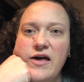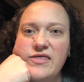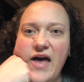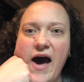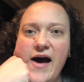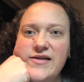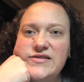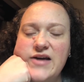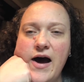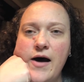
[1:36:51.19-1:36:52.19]
that
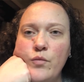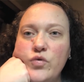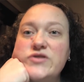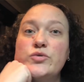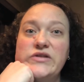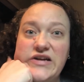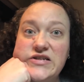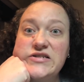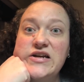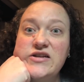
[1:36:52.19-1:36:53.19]
was
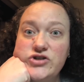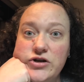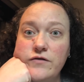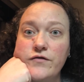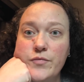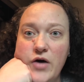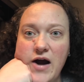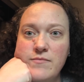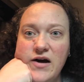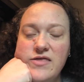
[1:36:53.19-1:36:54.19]
released in June for
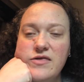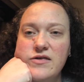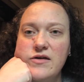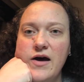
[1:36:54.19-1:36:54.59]
Pride Month.